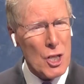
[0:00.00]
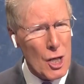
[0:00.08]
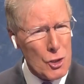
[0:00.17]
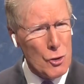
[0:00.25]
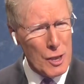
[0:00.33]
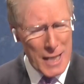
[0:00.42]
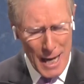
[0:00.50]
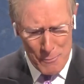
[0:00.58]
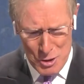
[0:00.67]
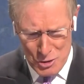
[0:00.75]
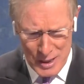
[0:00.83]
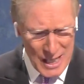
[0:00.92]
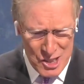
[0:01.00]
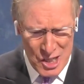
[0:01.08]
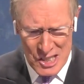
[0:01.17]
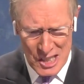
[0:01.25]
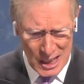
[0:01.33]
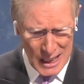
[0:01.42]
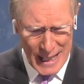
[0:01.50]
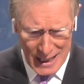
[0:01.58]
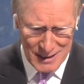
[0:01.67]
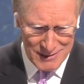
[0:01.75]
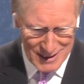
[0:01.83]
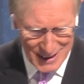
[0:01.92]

You got good chemistry. You just click.